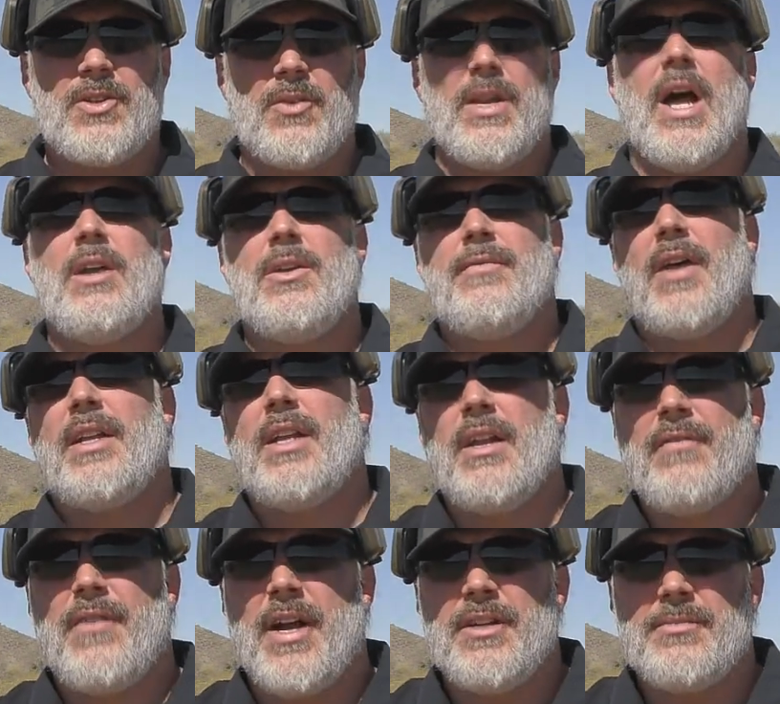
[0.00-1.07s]
So now you've
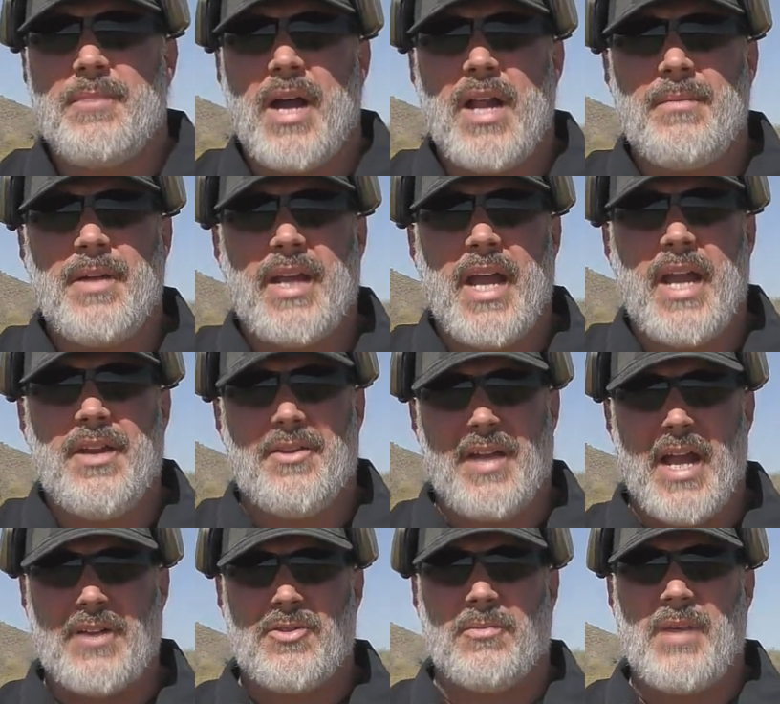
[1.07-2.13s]
identified your body mechanics, your
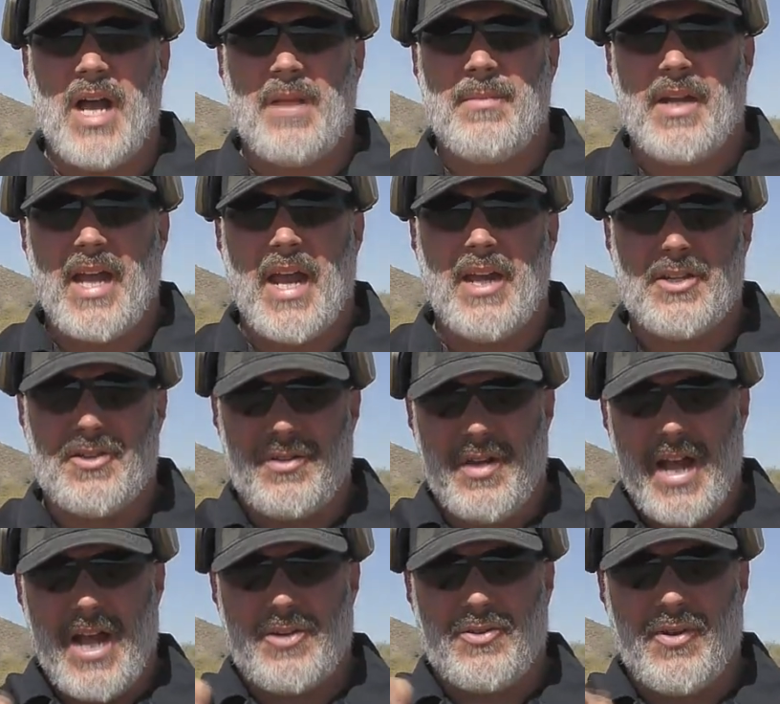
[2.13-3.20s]
natural body mechanics, your
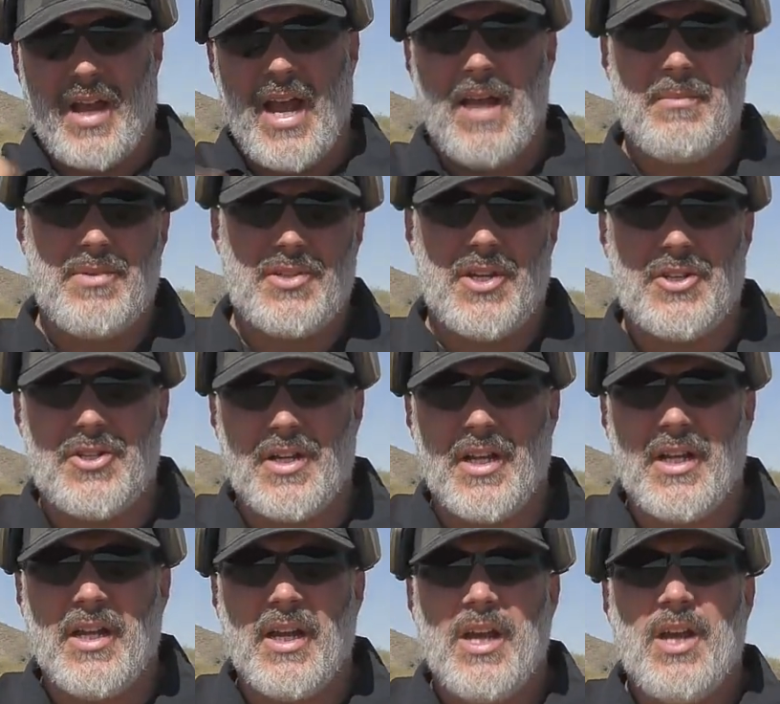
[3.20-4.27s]
natural hand
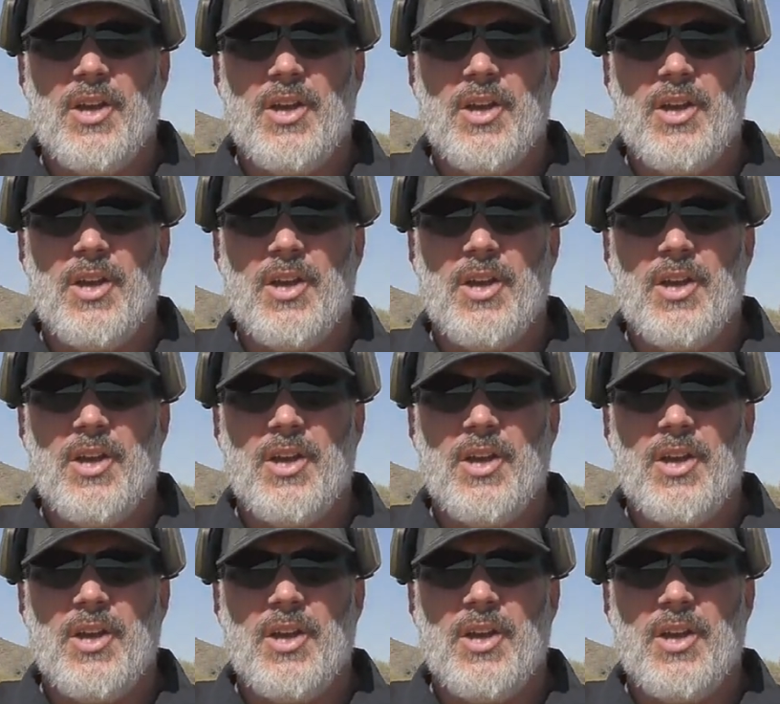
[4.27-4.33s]
positioning.